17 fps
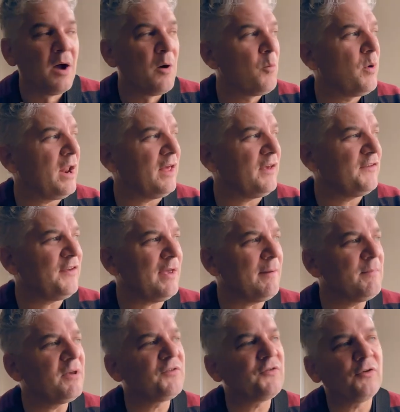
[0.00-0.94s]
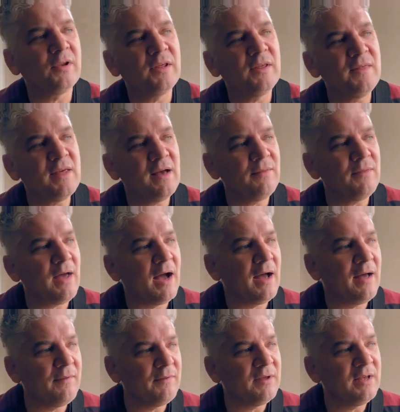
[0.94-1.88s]
When I say Mixolydian
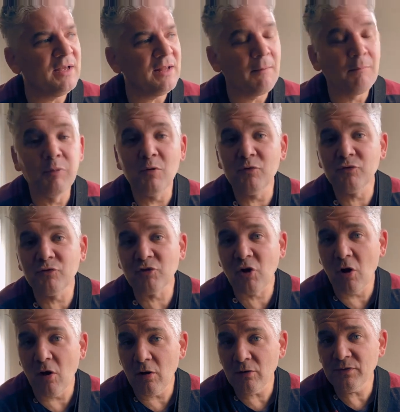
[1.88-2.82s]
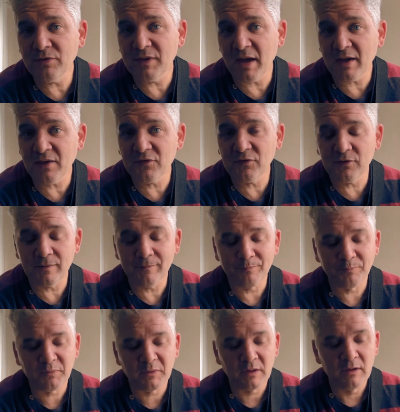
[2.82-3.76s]
and in a blues context,
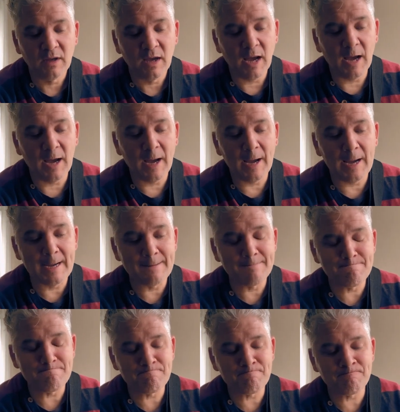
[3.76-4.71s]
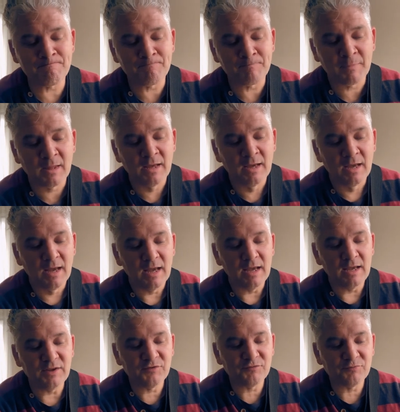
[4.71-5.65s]

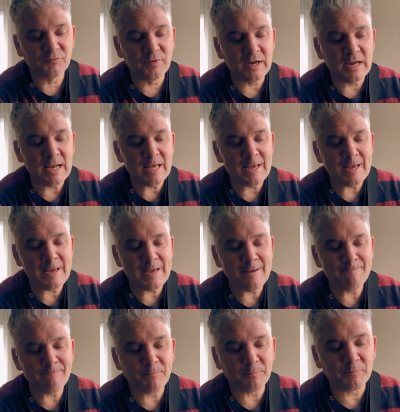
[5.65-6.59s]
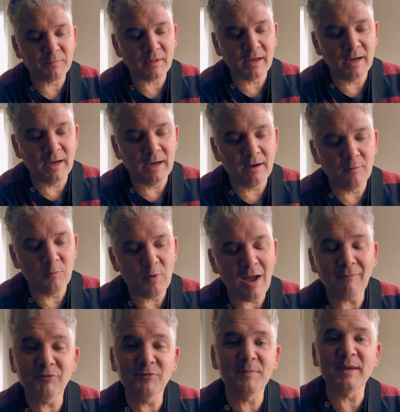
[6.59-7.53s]
it's really, we
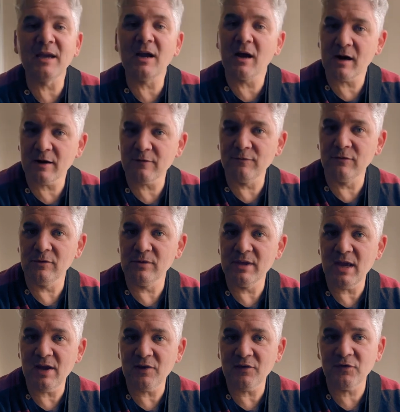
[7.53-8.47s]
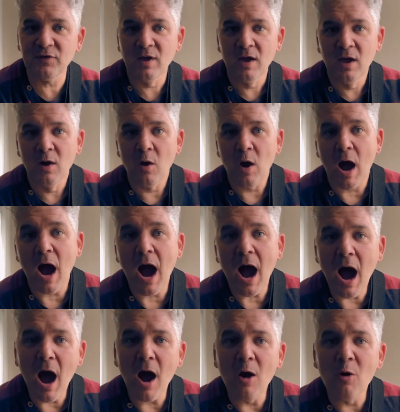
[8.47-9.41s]
have to be careful, yes,
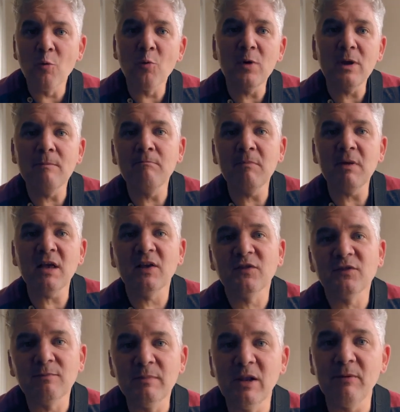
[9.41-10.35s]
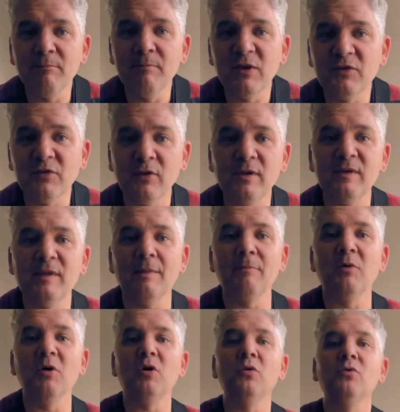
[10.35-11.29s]
how we mix
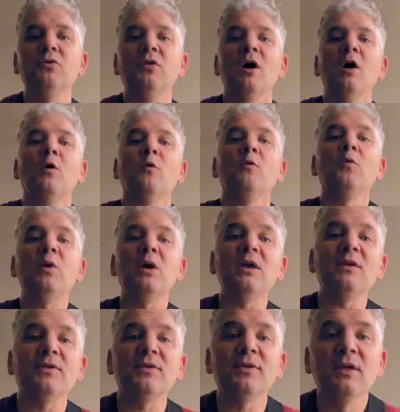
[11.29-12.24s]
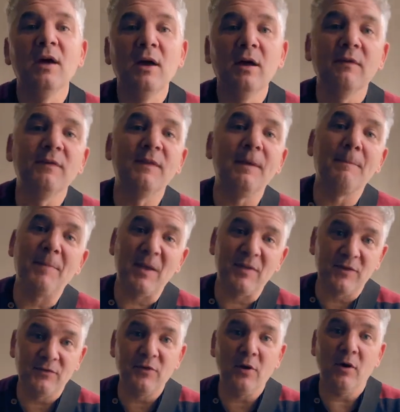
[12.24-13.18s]
Mixolydian mode with the
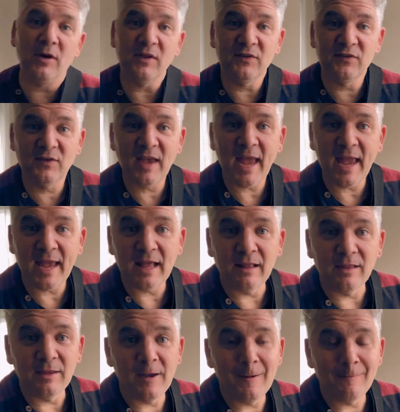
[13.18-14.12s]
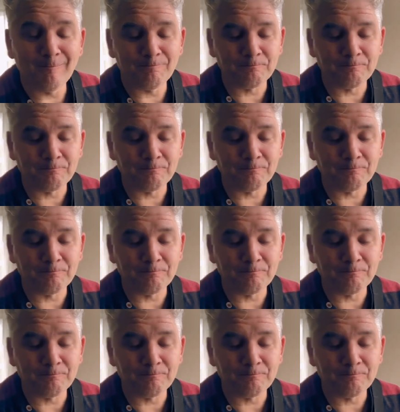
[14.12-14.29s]
pentatonic scale, yeah.